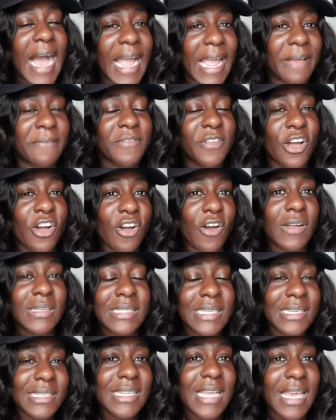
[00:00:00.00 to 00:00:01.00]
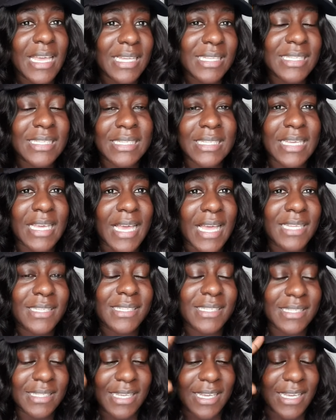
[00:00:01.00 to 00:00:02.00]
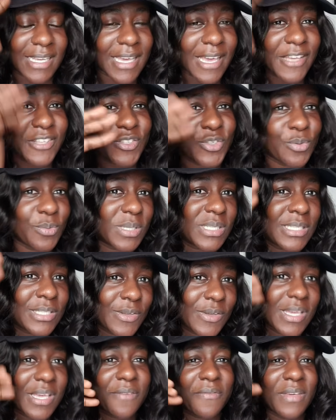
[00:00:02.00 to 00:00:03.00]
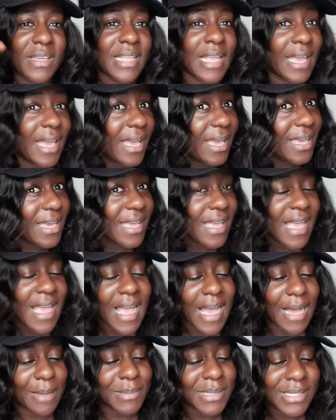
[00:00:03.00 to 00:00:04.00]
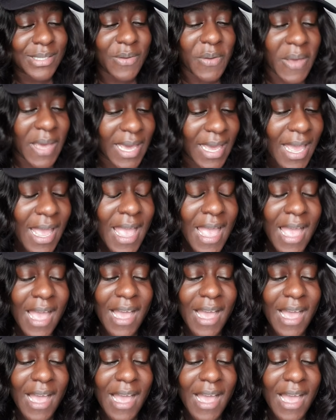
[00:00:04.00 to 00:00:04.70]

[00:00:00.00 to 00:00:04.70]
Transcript: I have not gotten it. Yes, in case you are still giving, hey, I'm still here.